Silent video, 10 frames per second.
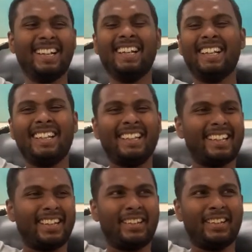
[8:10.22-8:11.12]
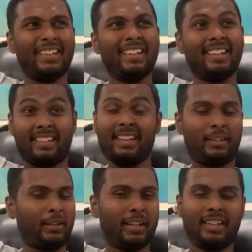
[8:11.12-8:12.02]
Thank you. Yeah,
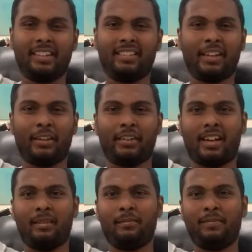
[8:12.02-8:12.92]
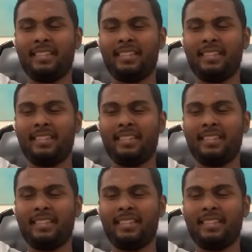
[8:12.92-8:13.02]
sure. Take your time.